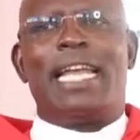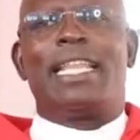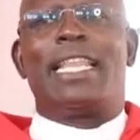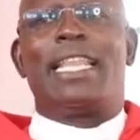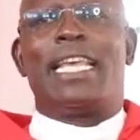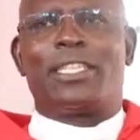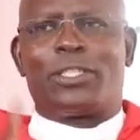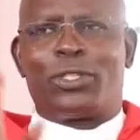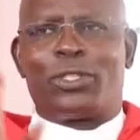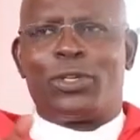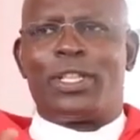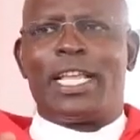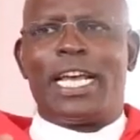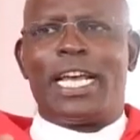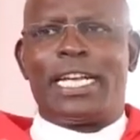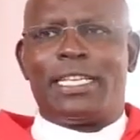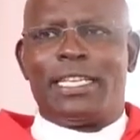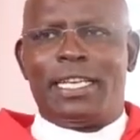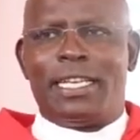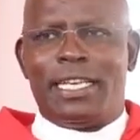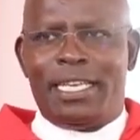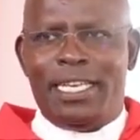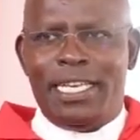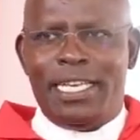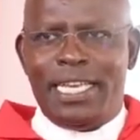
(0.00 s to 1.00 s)
And that's so
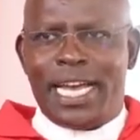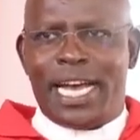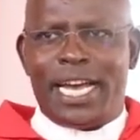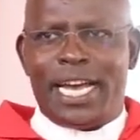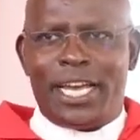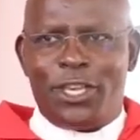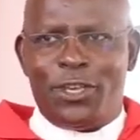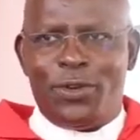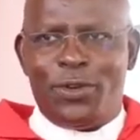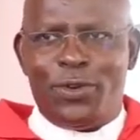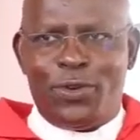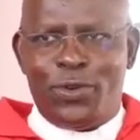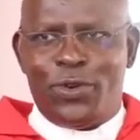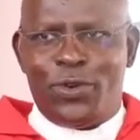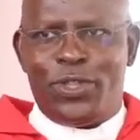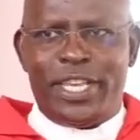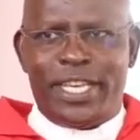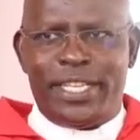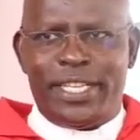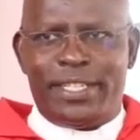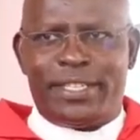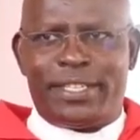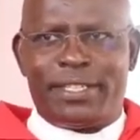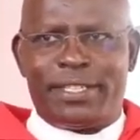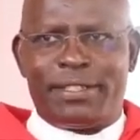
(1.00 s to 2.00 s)
that here you do
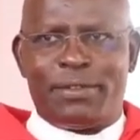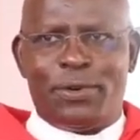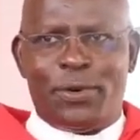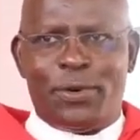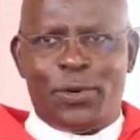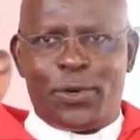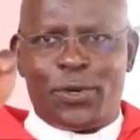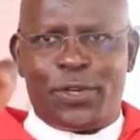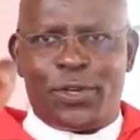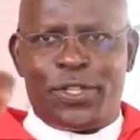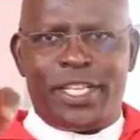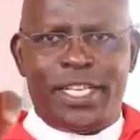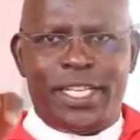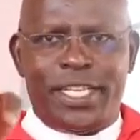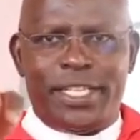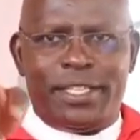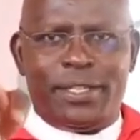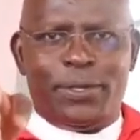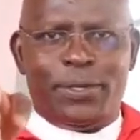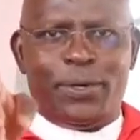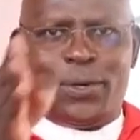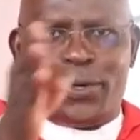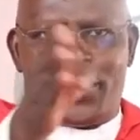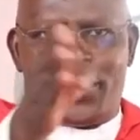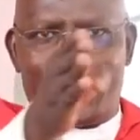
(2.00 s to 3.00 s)
this or
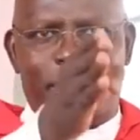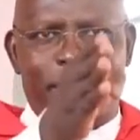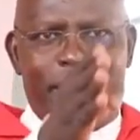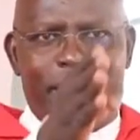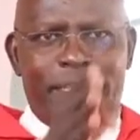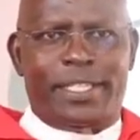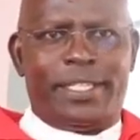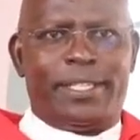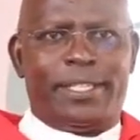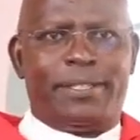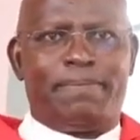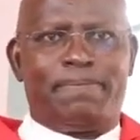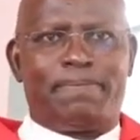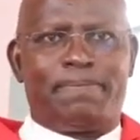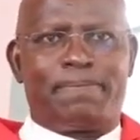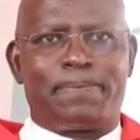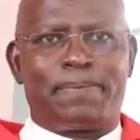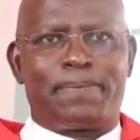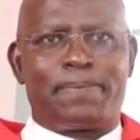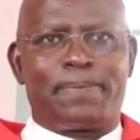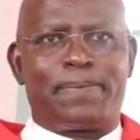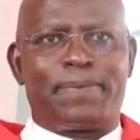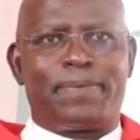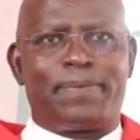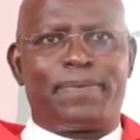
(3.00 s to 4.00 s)
this or this.
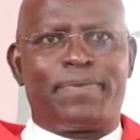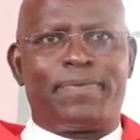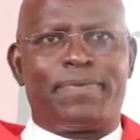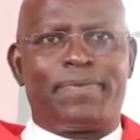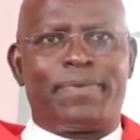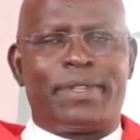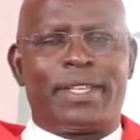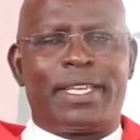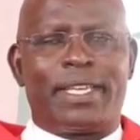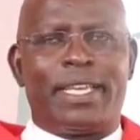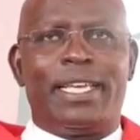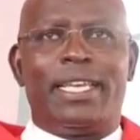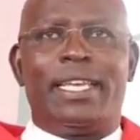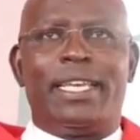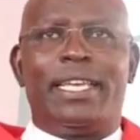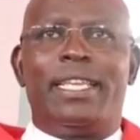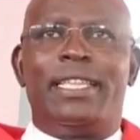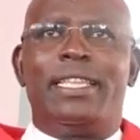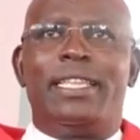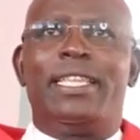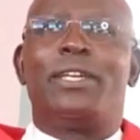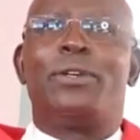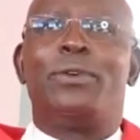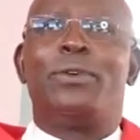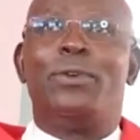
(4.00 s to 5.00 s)

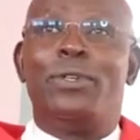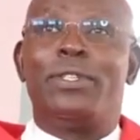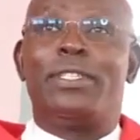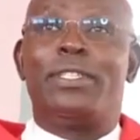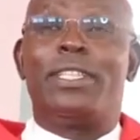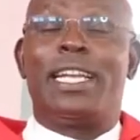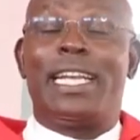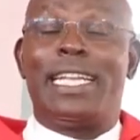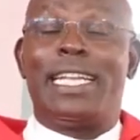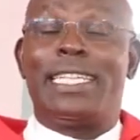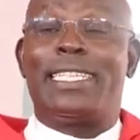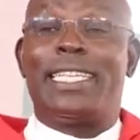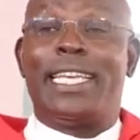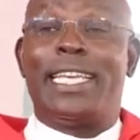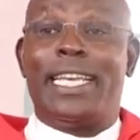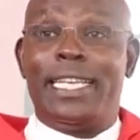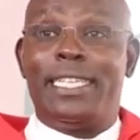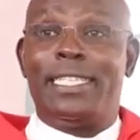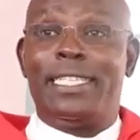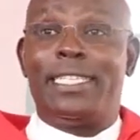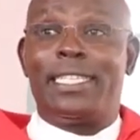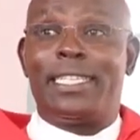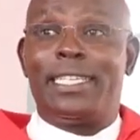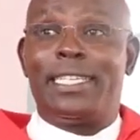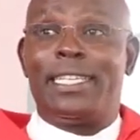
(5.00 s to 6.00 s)
The rules that are
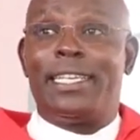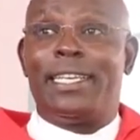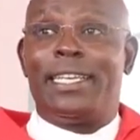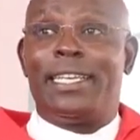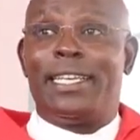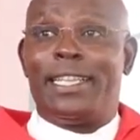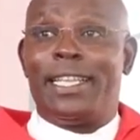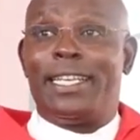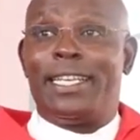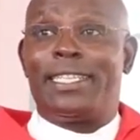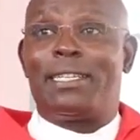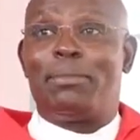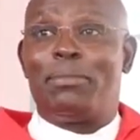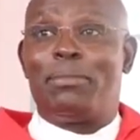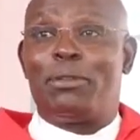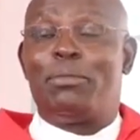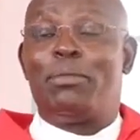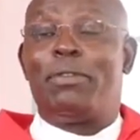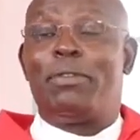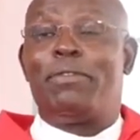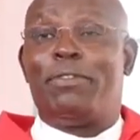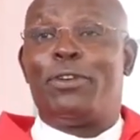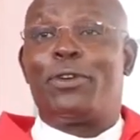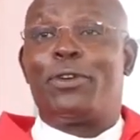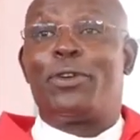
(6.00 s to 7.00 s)
set, they're supposed
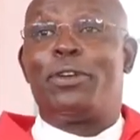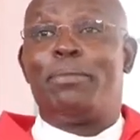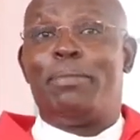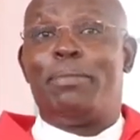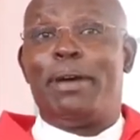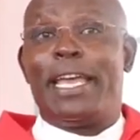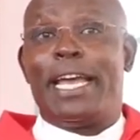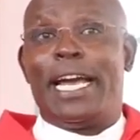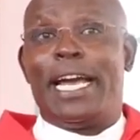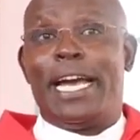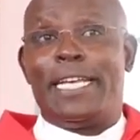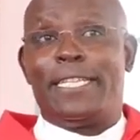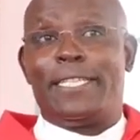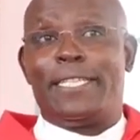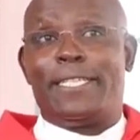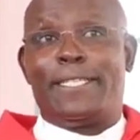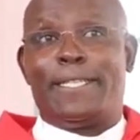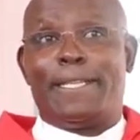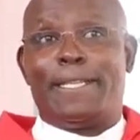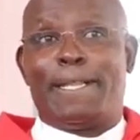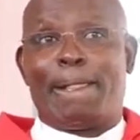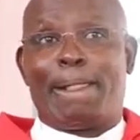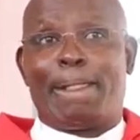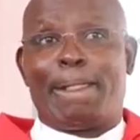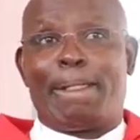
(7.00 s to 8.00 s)
to be followed by
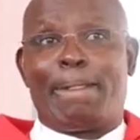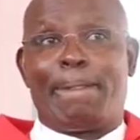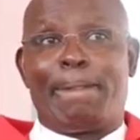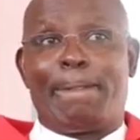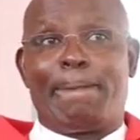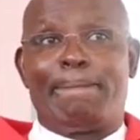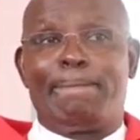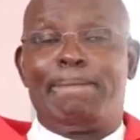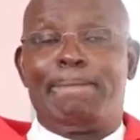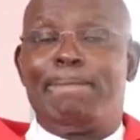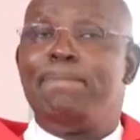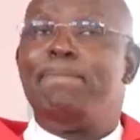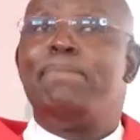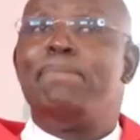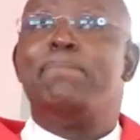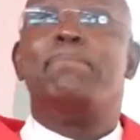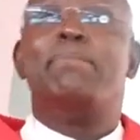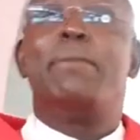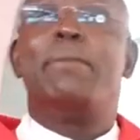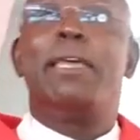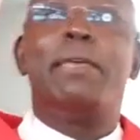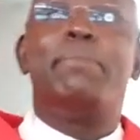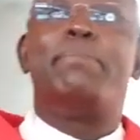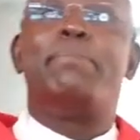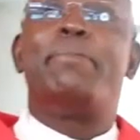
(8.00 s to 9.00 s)
us.
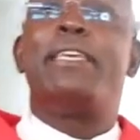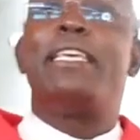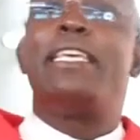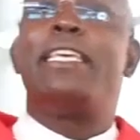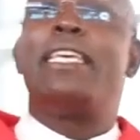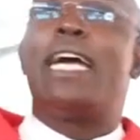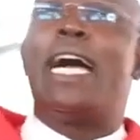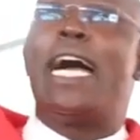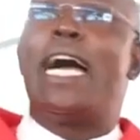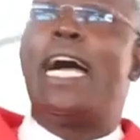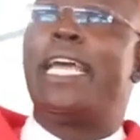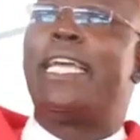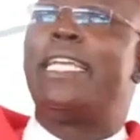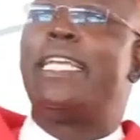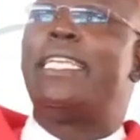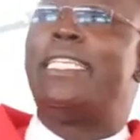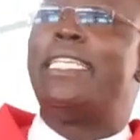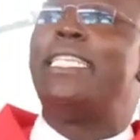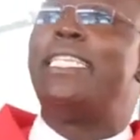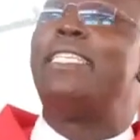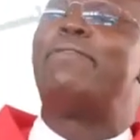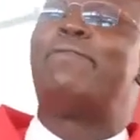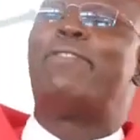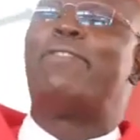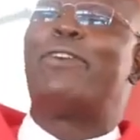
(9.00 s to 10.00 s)
Maybe I
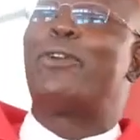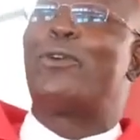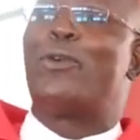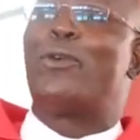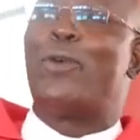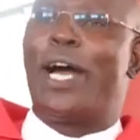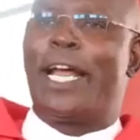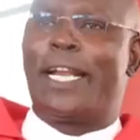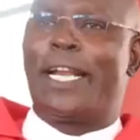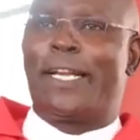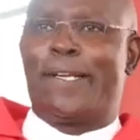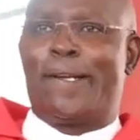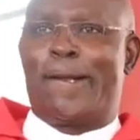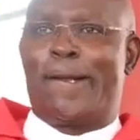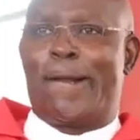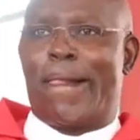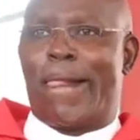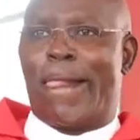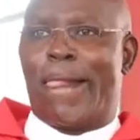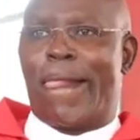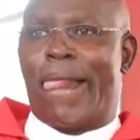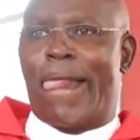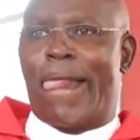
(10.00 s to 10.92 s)
didn't follow one.